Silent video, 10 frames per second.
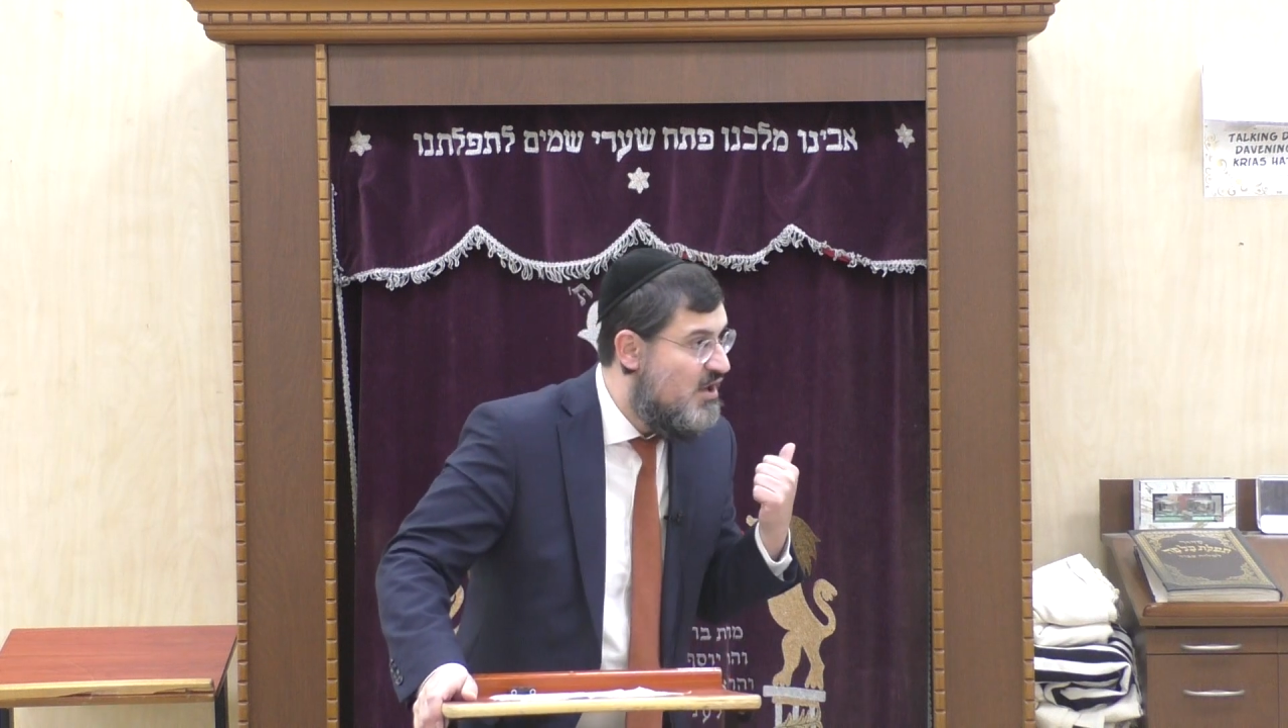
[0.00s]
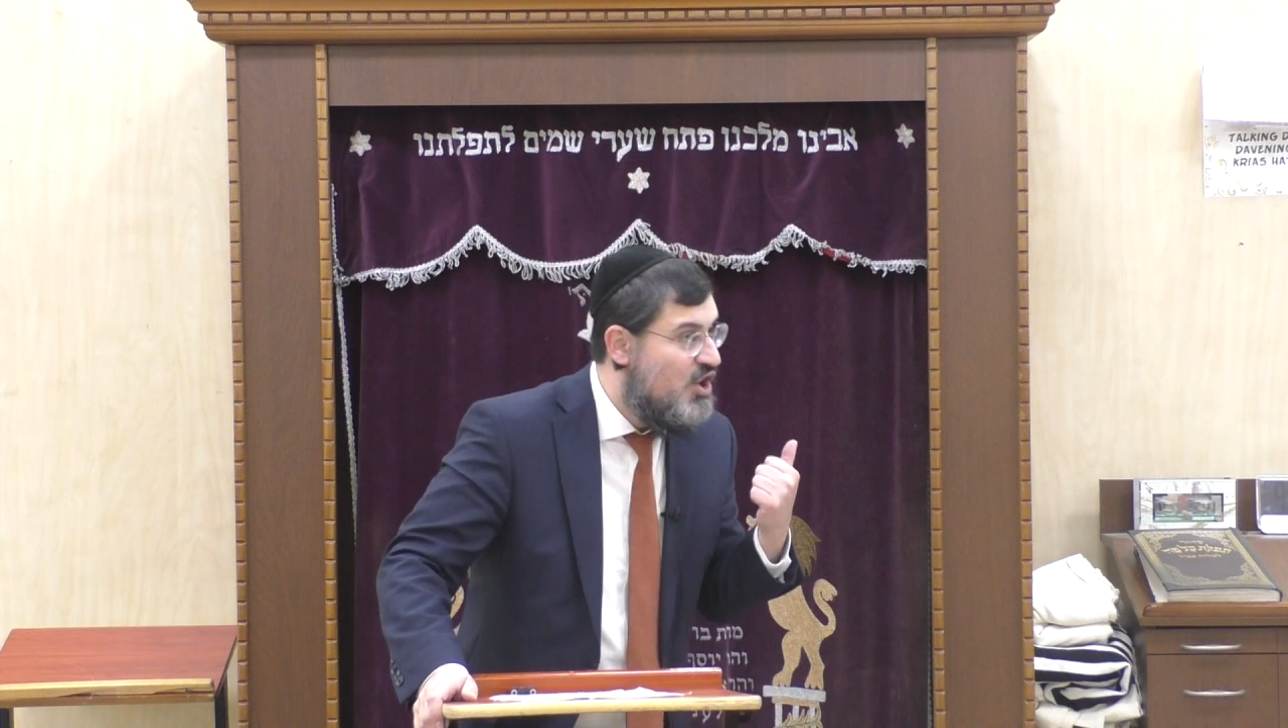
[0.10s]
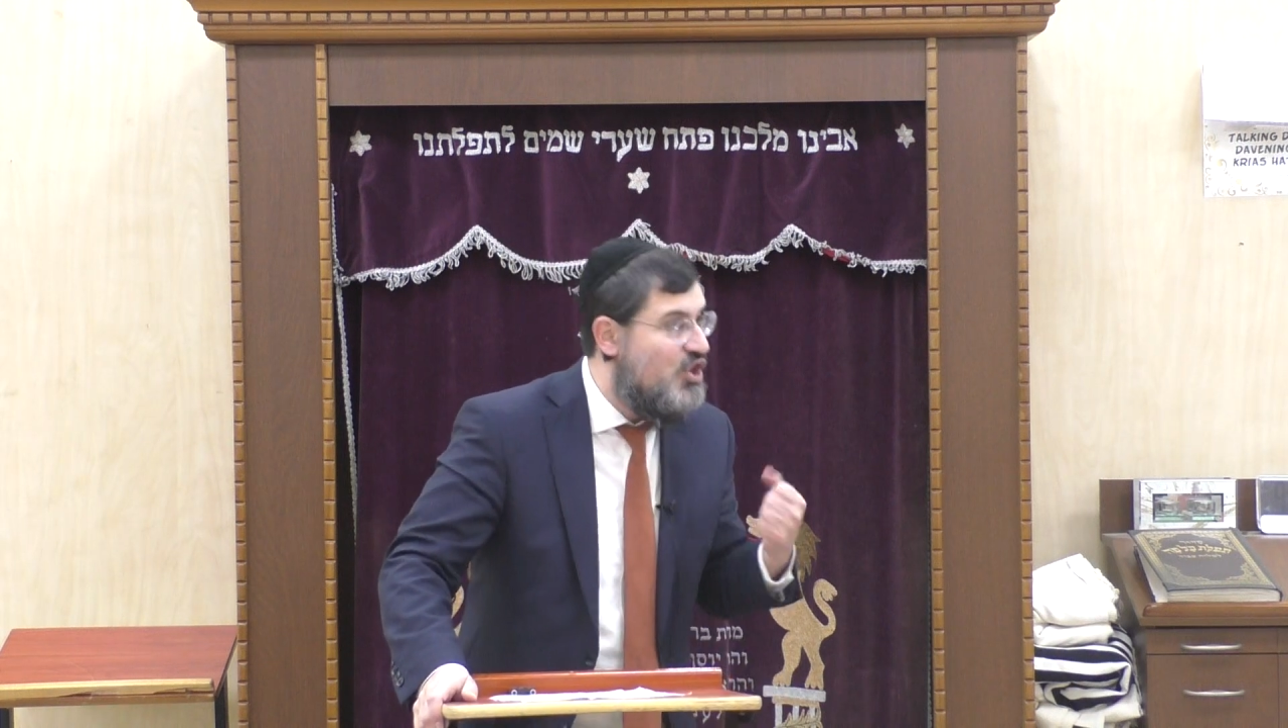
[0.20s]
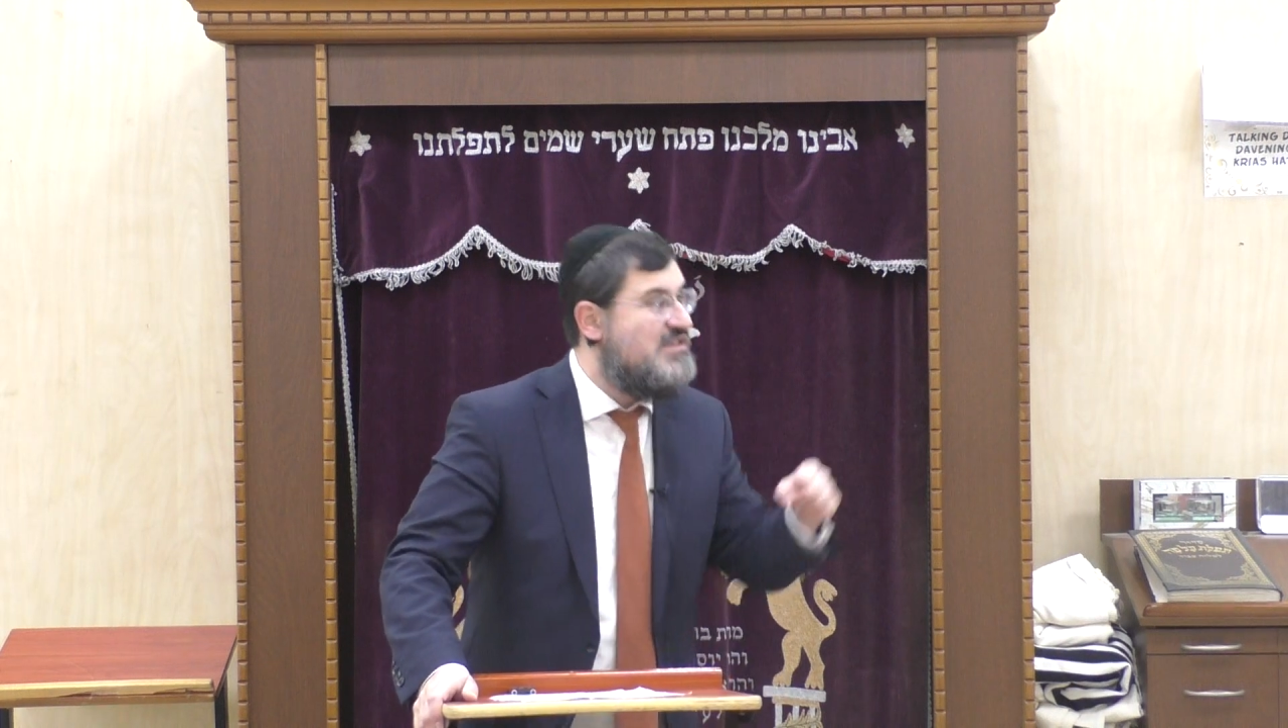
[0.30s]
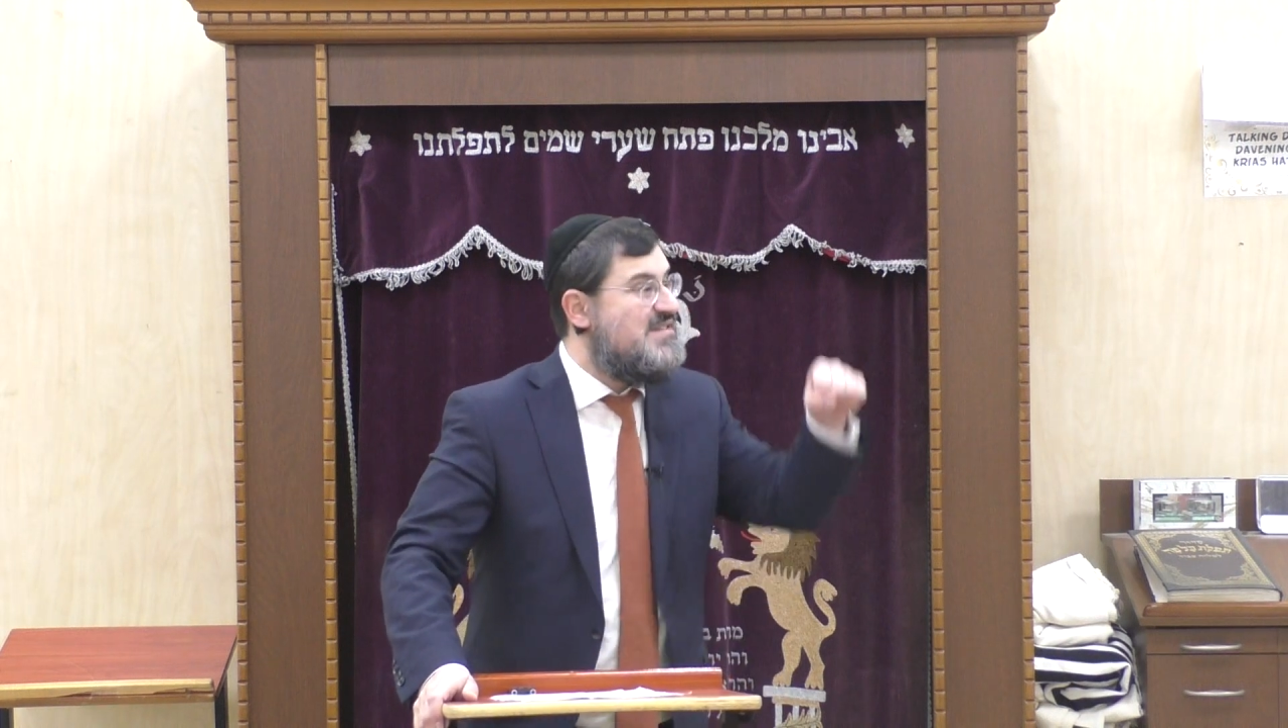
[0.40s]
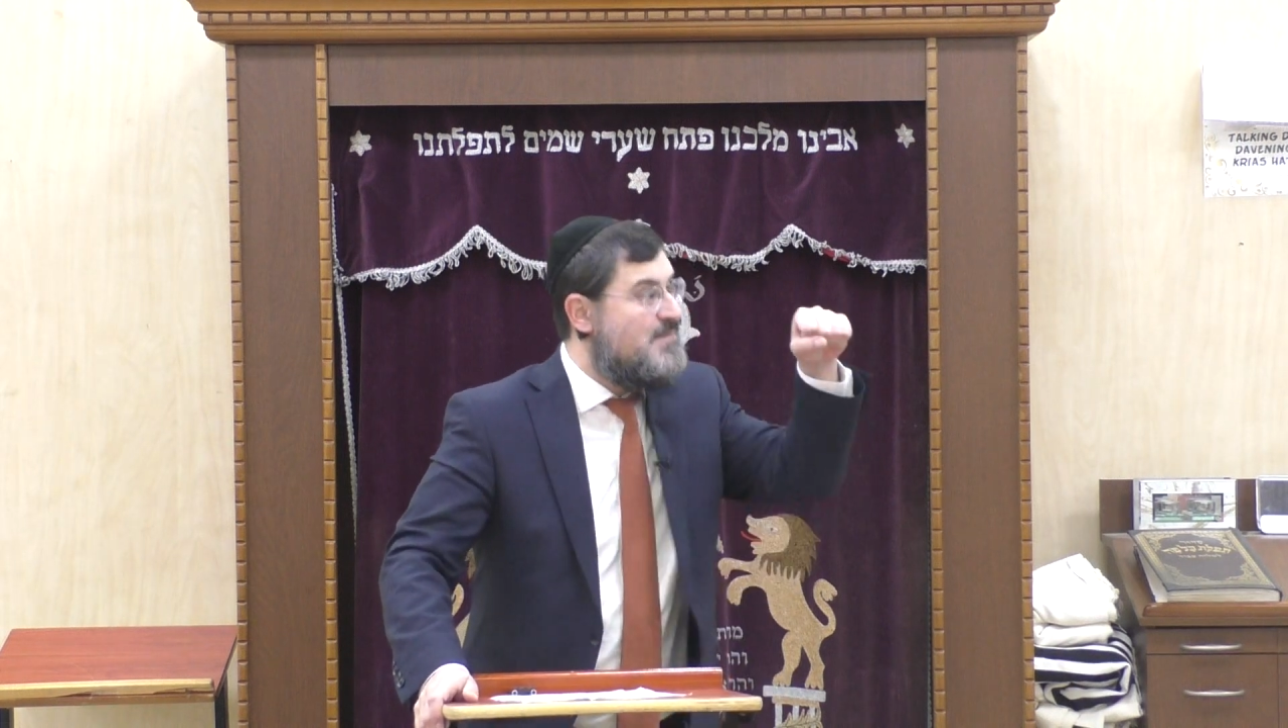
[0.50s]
Because it's